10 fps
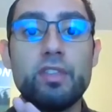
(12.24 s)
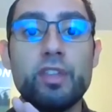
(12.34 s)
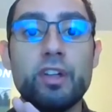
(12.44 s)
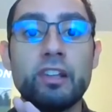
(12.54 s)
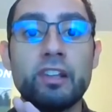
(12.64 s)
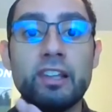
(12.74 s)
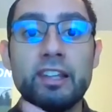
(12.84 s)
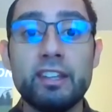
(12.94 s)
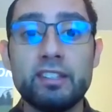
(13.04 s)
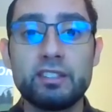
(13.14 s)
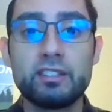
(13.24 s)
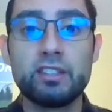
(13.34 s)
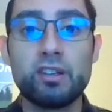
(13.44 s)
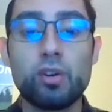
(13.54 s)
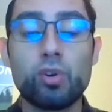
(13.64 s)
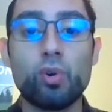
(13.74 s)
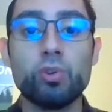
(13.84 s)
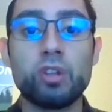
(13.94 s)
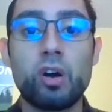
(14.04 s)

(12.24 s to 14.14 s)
The list goes